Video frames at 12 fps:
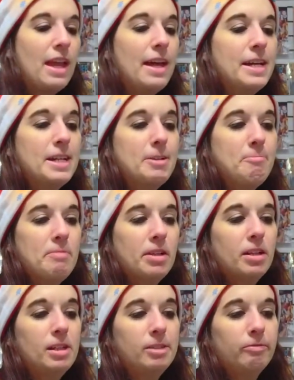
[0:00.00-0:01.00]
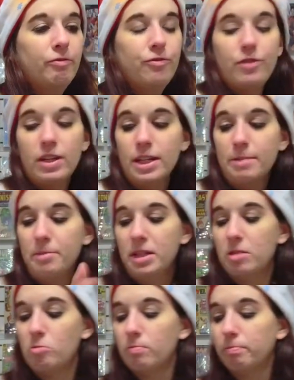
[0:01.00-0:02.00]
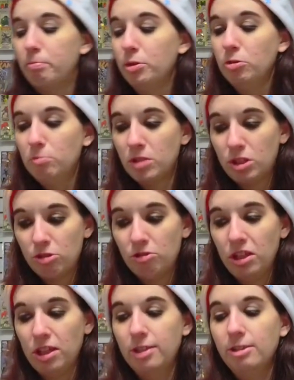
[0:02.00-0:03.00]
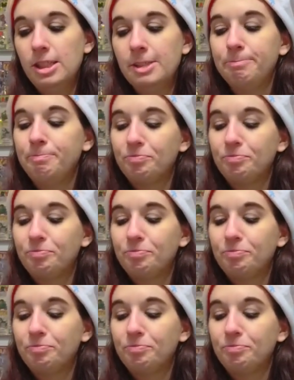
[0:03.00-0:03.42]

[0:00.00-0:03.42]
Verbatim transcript: Um, from Boom Studios,